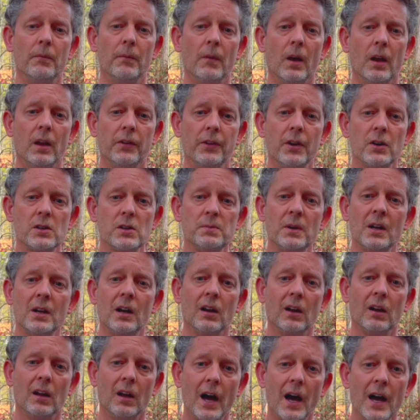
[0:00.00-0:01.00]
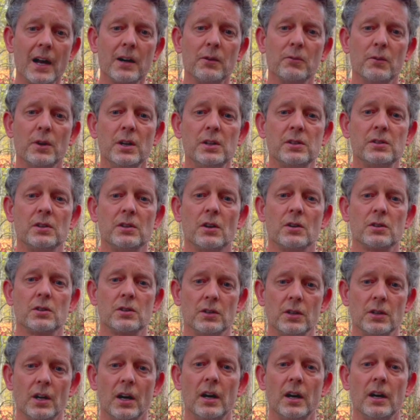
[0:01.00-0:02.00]
there's been a lot of research
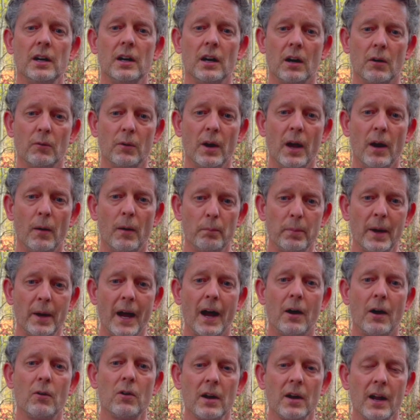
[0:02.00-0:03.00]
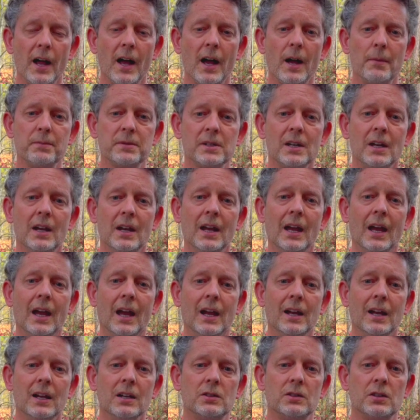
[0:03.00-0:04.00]
done around power naps,
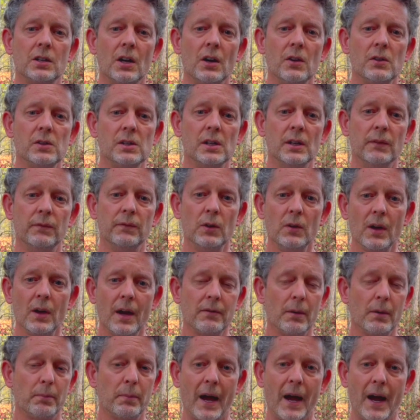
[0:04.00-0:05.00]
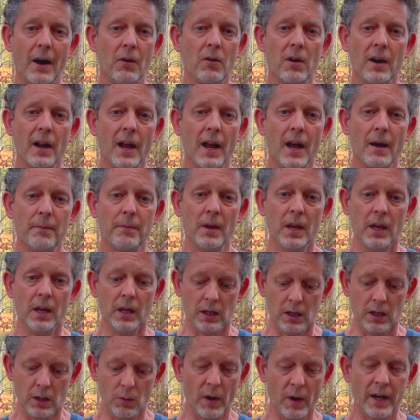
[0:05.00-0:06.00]
and it shows that if you have a power nap,
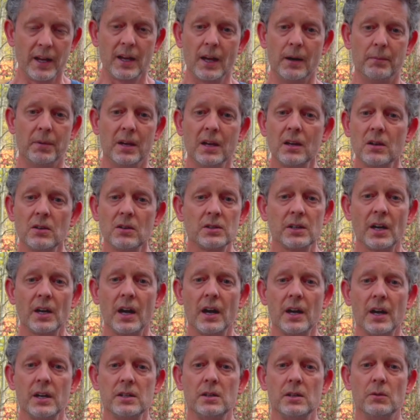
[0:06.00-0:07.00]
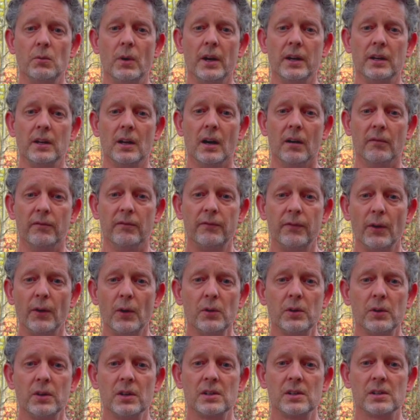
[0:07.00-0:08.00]
you wake up energized, you wake up
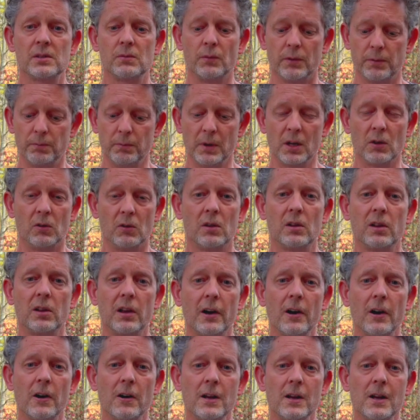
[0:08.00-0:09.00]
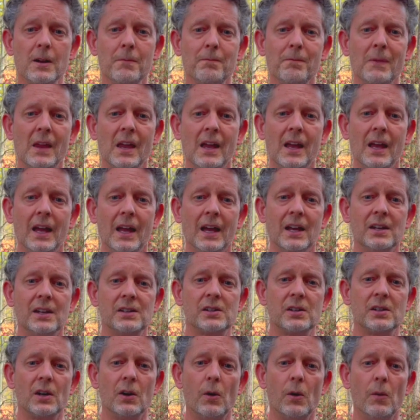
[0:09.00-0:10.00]
focused with mental clarity. And
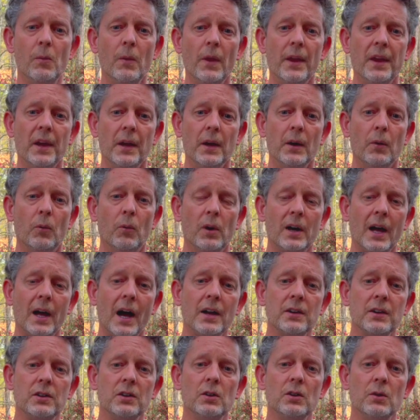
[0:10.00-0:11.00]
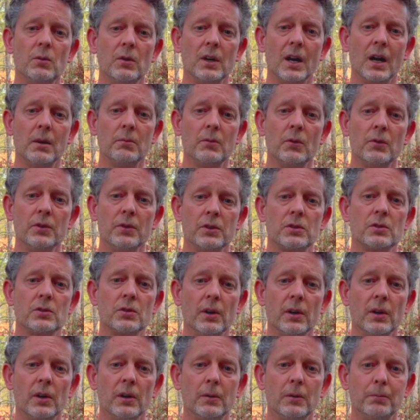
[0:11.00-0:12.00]
so what I do when I'm on the
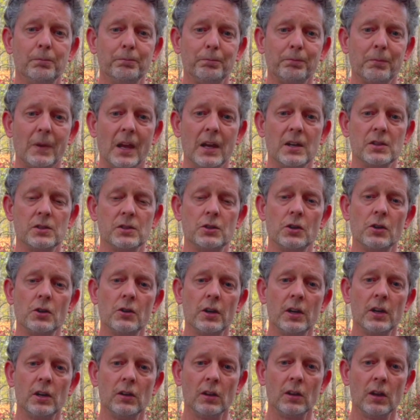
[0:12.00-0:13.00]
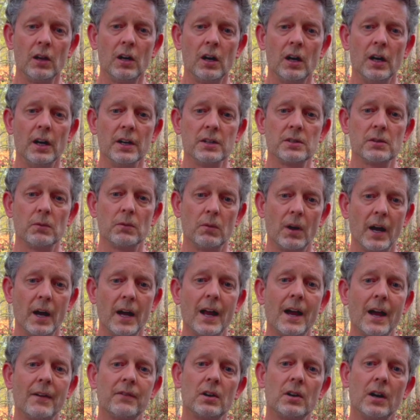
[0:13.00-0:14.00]
trail is during lunch, right
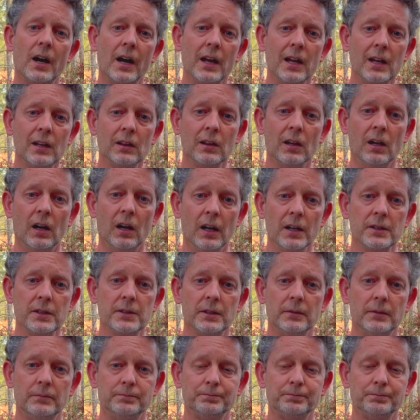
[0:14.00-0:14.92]
after I eat lunch,